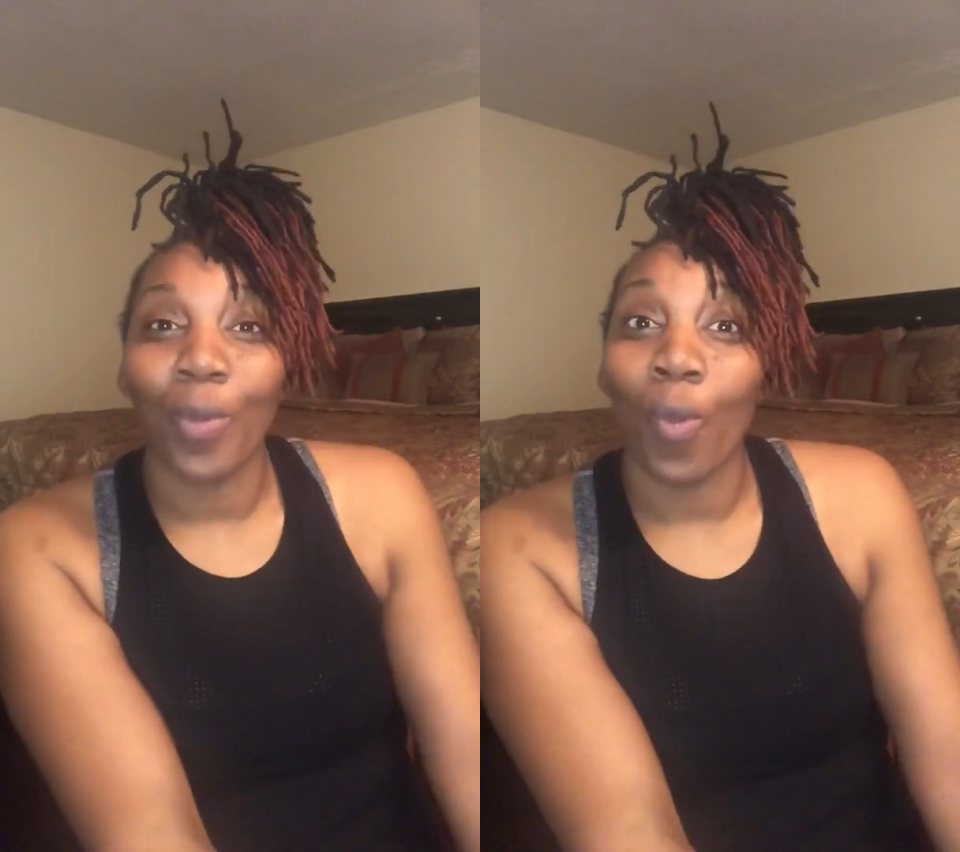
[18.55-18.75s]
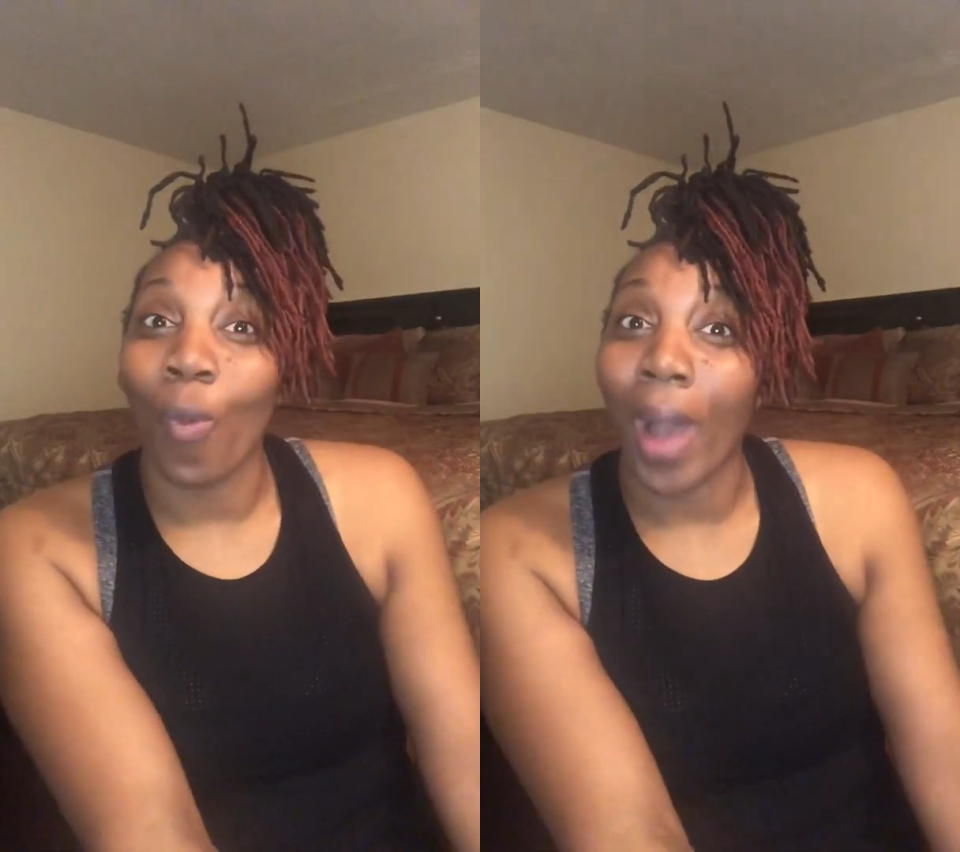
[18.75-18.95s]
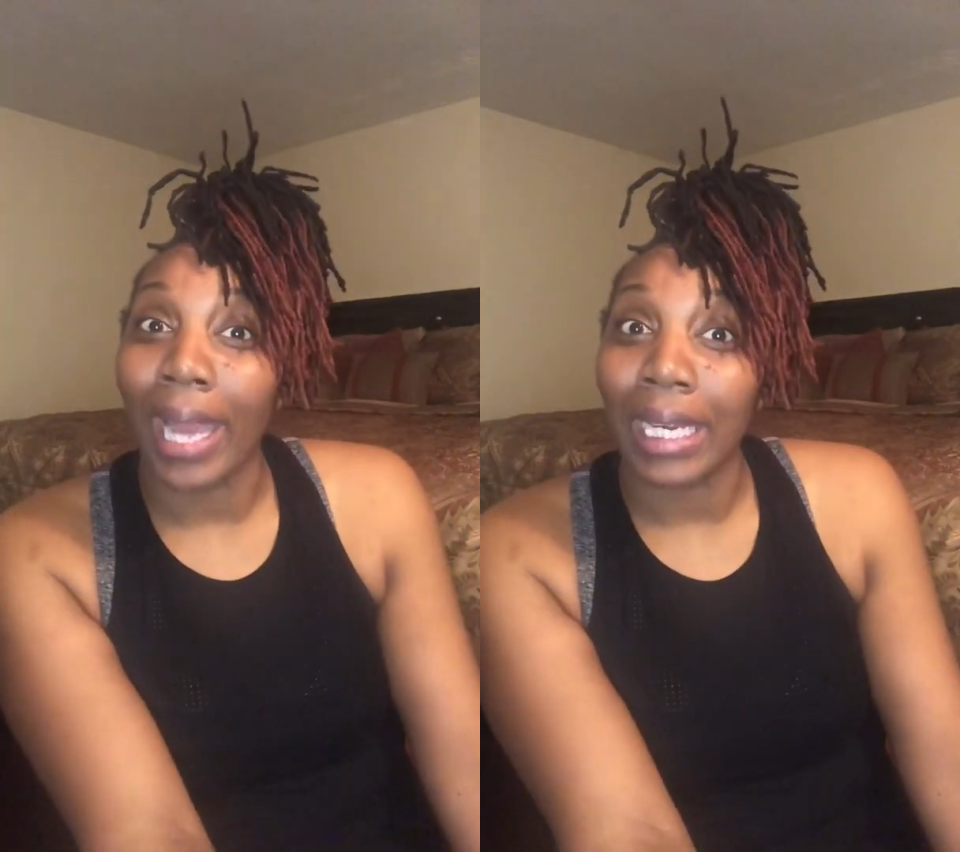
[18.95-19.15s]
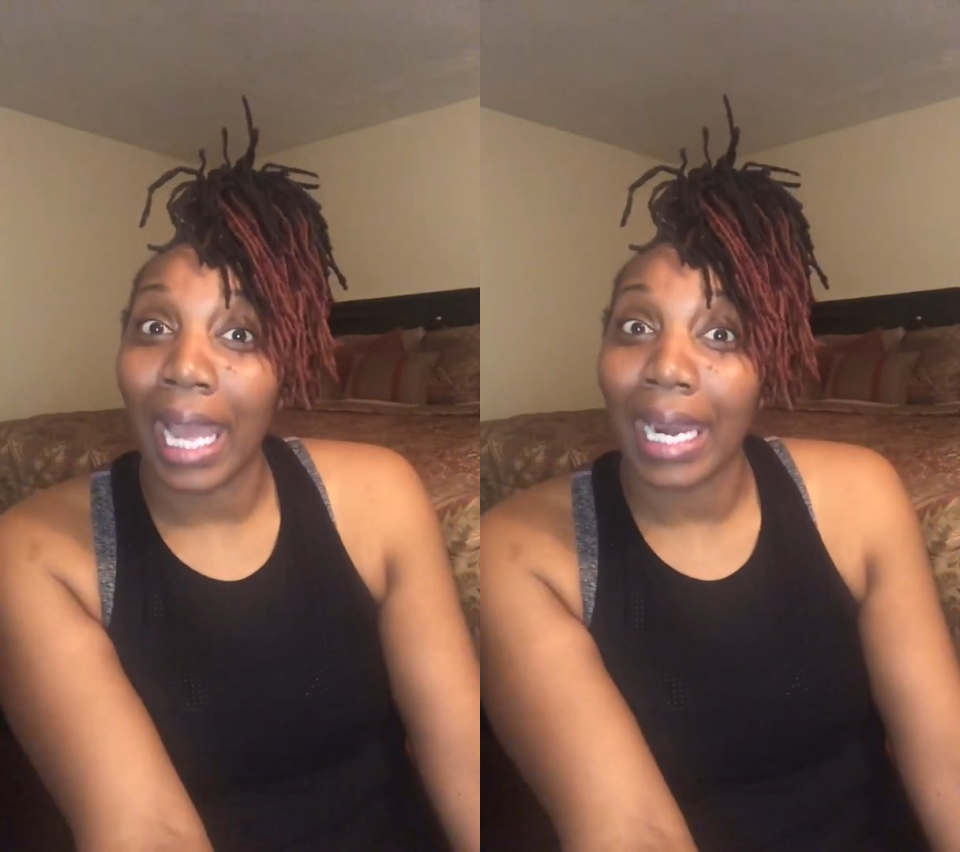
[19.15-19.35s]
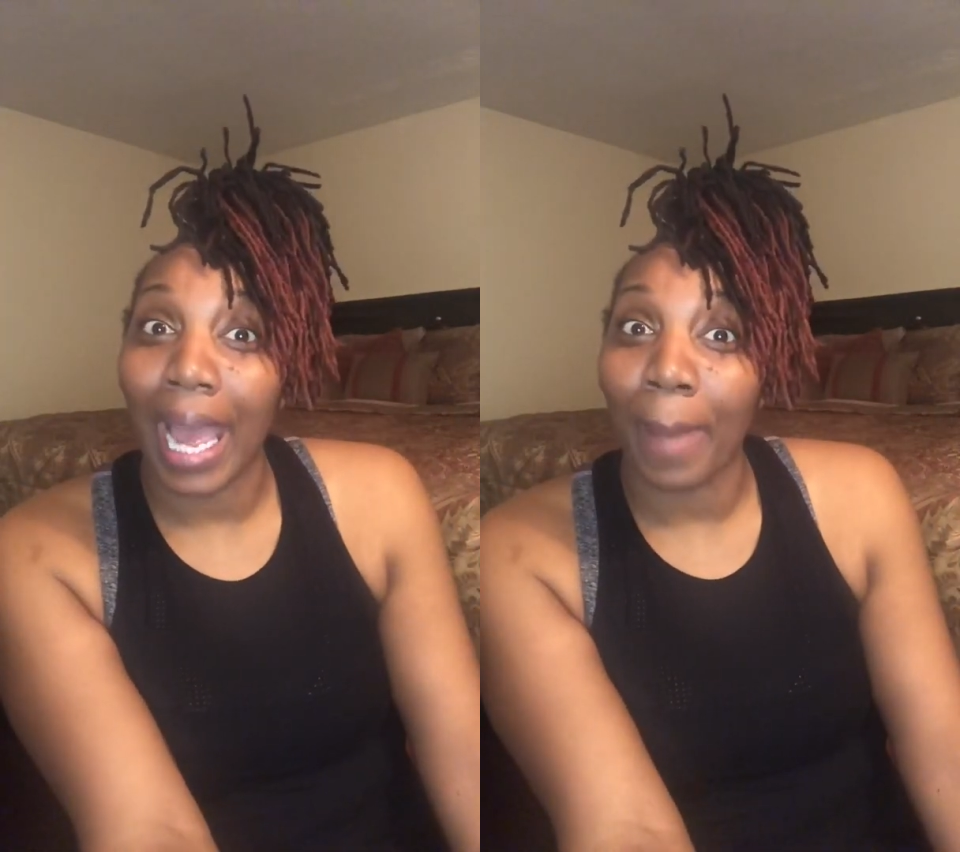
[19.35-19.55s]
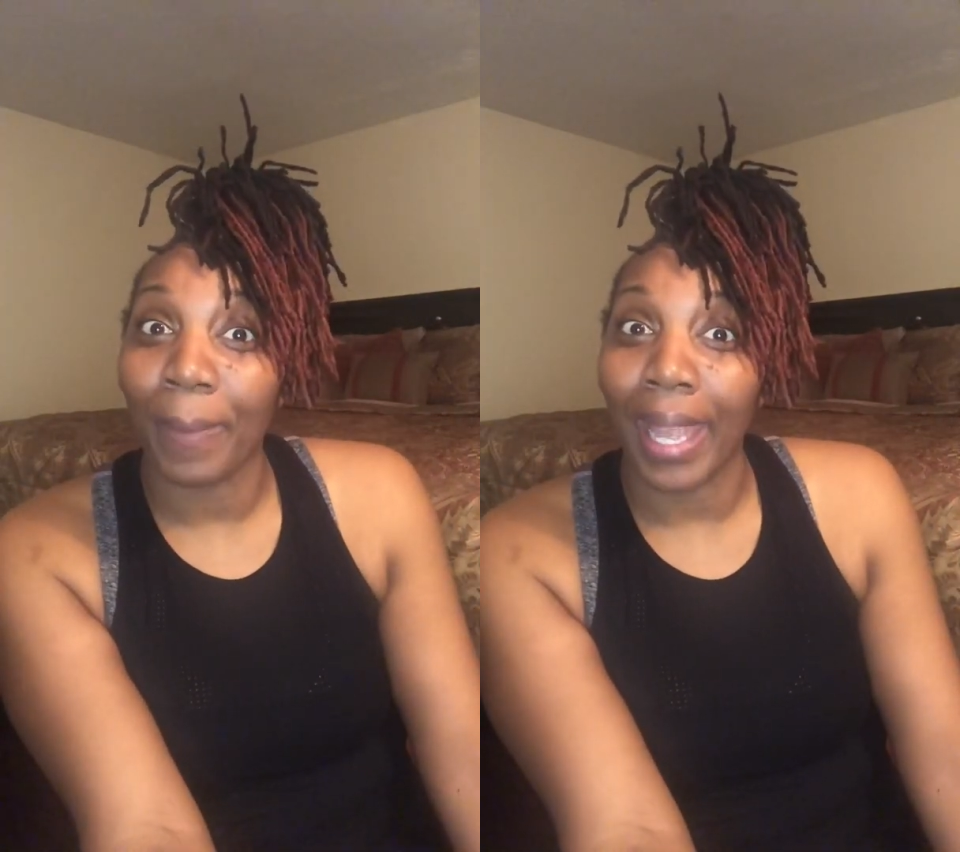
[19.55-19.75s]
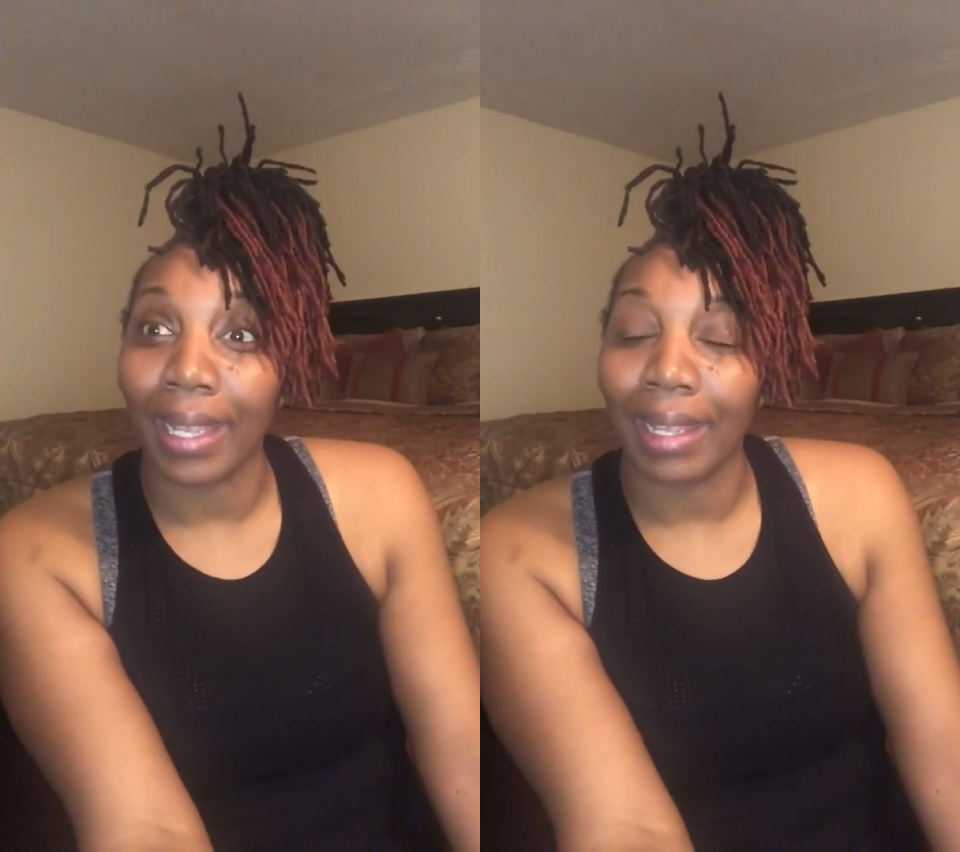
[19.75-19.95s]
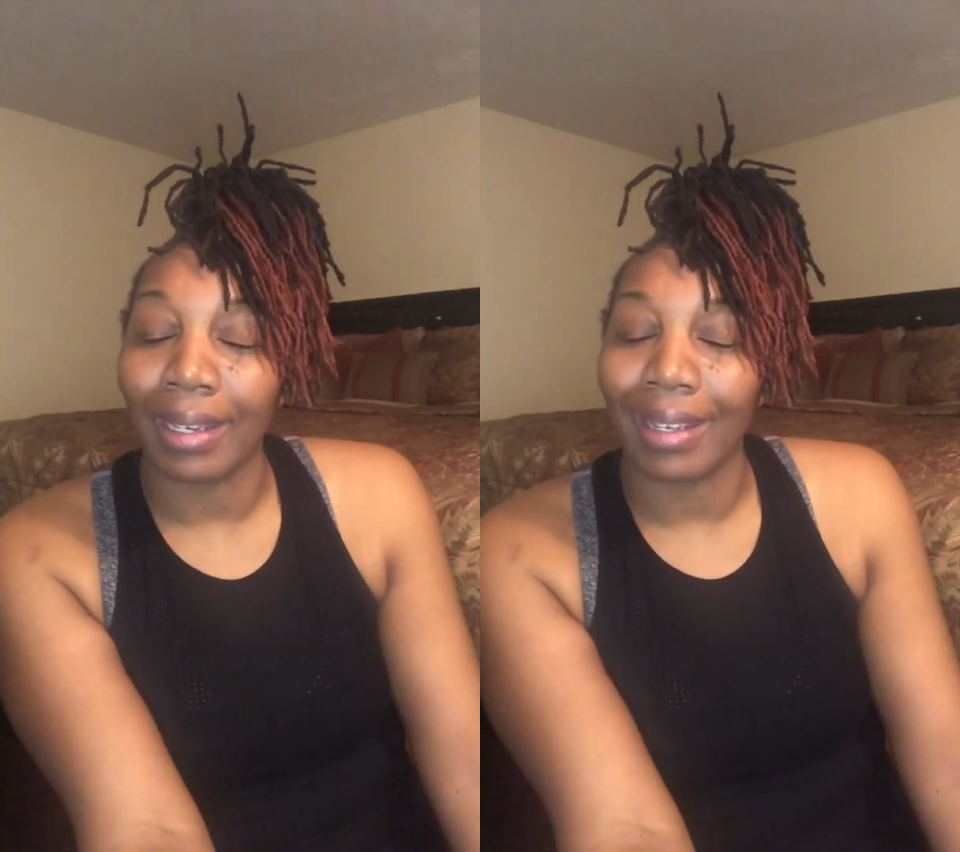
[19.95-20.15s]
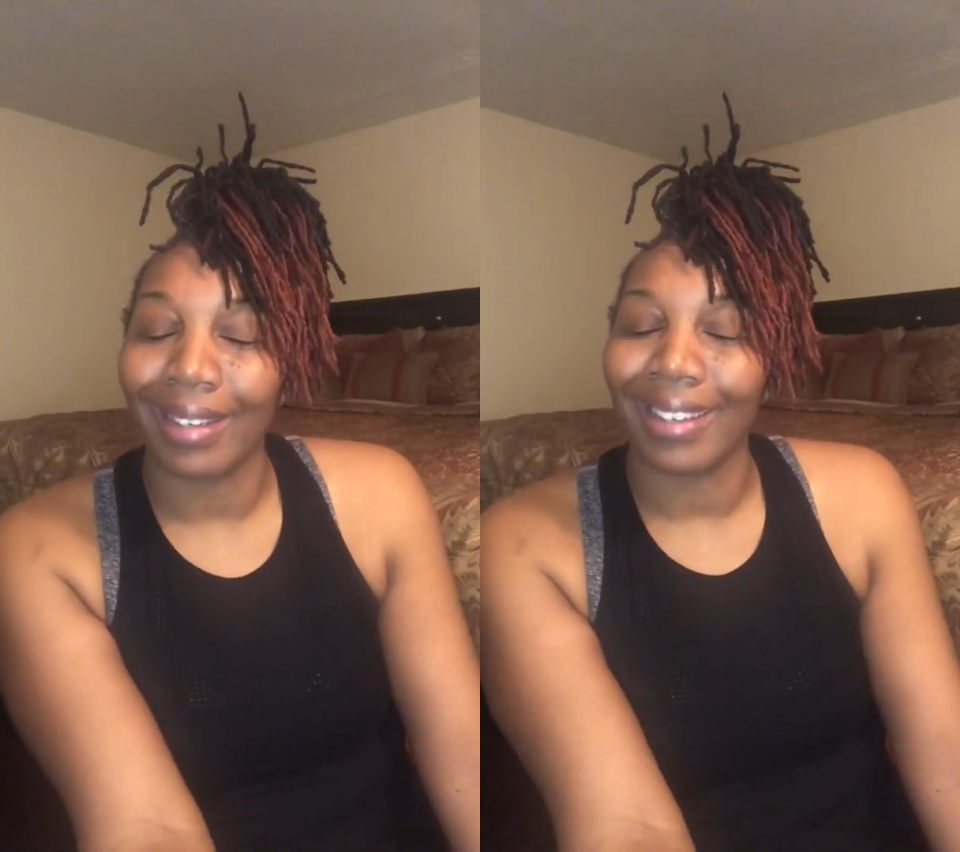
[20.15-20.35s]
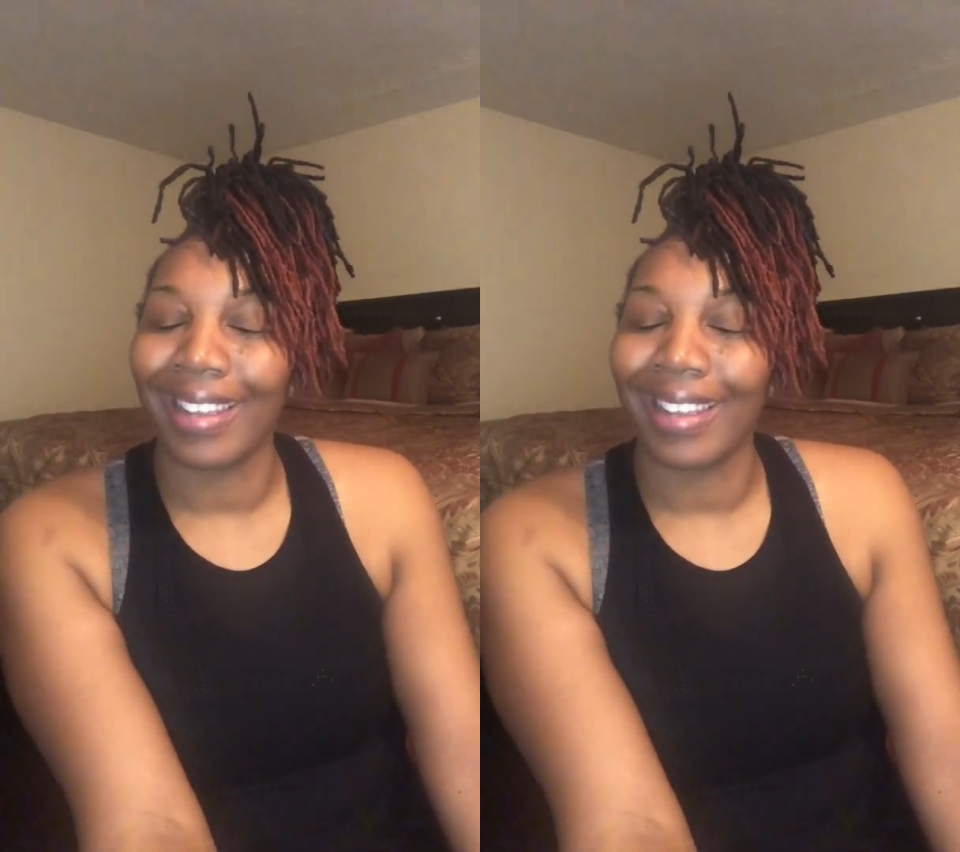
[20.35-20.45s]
why not hop back in it?